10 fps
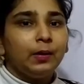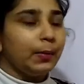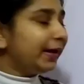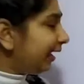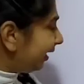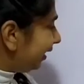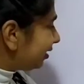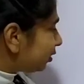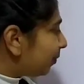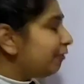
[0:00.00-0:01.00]

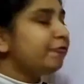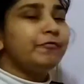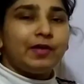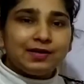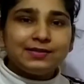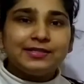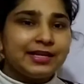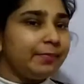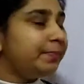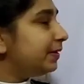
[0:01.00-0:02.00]
Okay, so my first
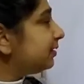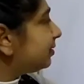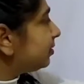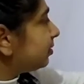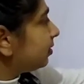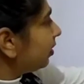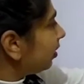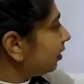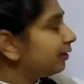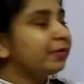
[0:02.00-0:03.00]
step is
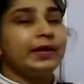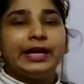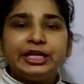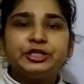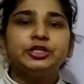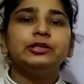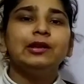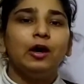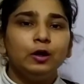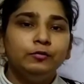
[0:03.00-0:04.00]

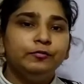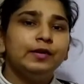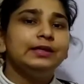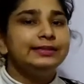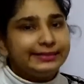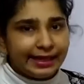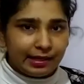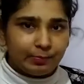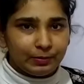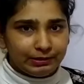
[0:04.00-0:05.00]
creation of
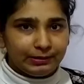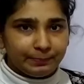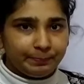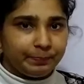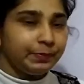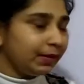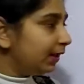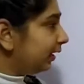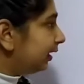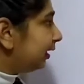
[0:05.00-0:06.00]
table.
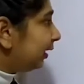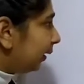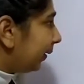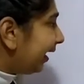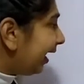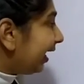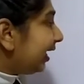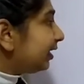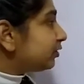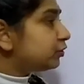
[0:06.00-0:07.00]

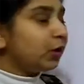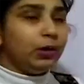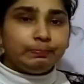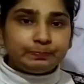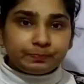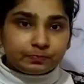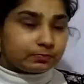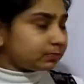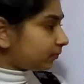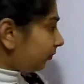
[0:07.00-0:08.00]
Okay, so
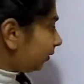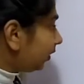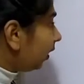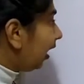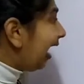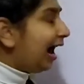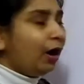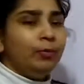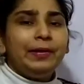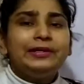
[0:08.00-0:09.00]

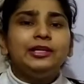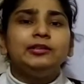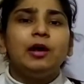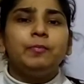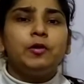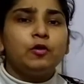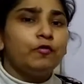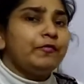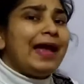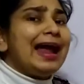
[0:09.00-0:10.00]
how many number
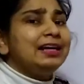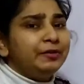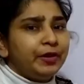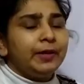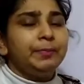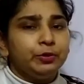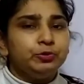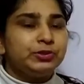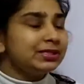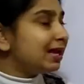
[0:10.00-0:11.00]
of
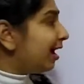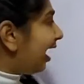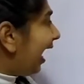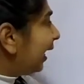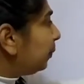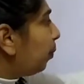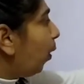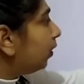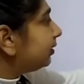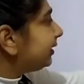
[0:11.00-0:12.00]
attributes I
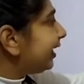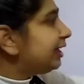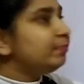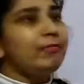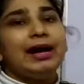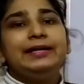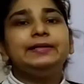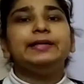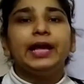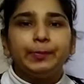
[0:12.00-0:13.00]
want in
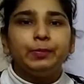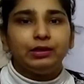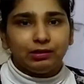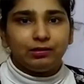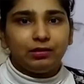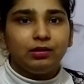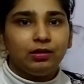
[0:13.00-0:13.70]
my table?